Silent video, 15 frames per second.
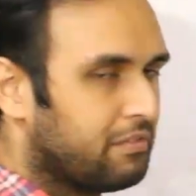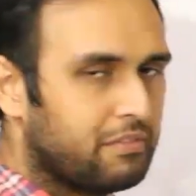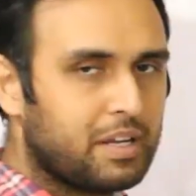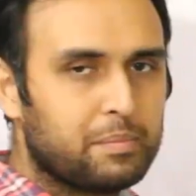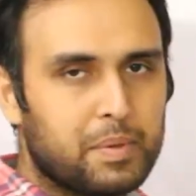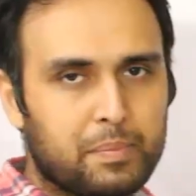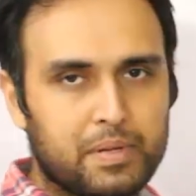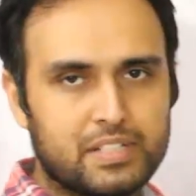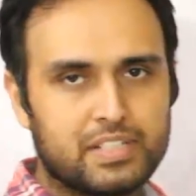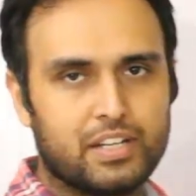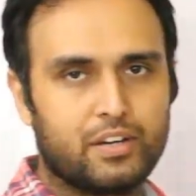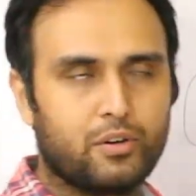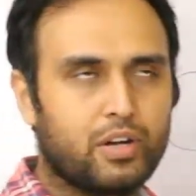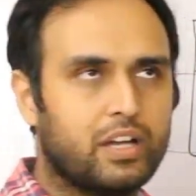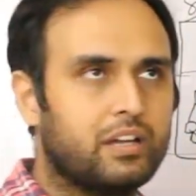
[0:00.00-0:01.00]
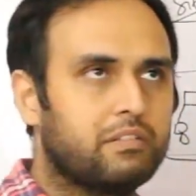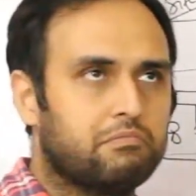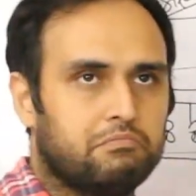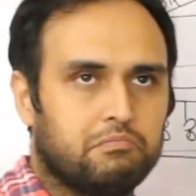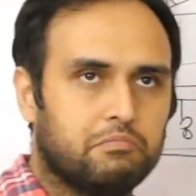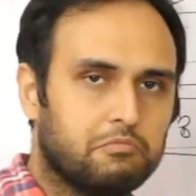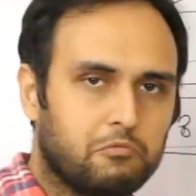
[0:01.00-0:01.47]
when people say okay,
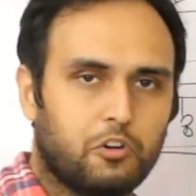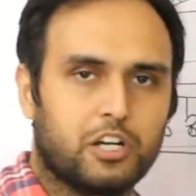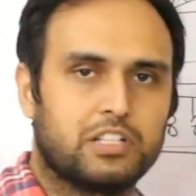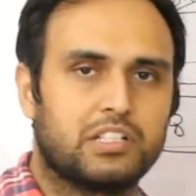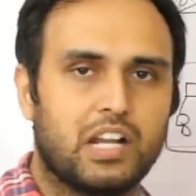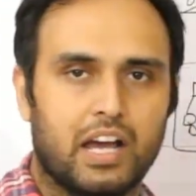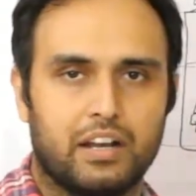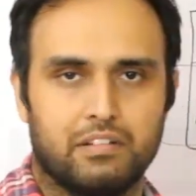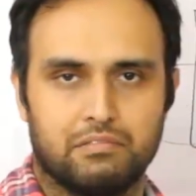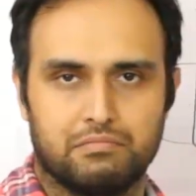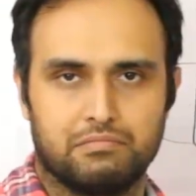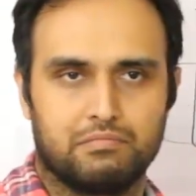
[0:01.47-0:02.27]
what is LAN,